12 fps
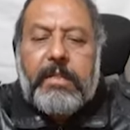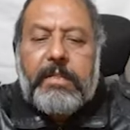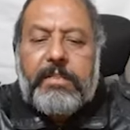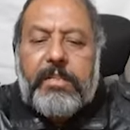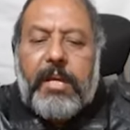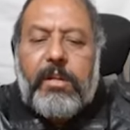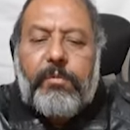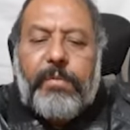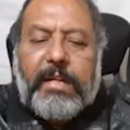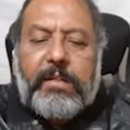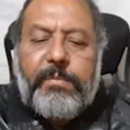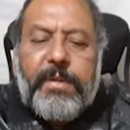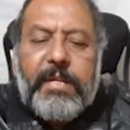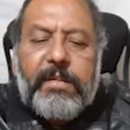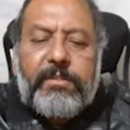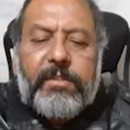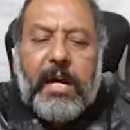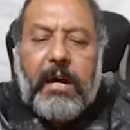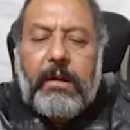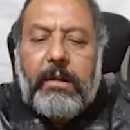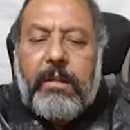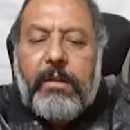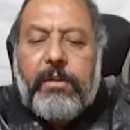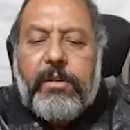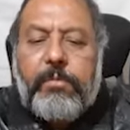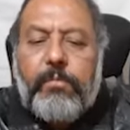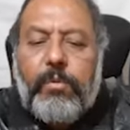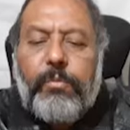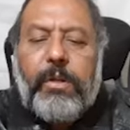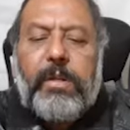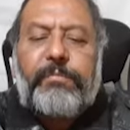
Synovectomy is the removal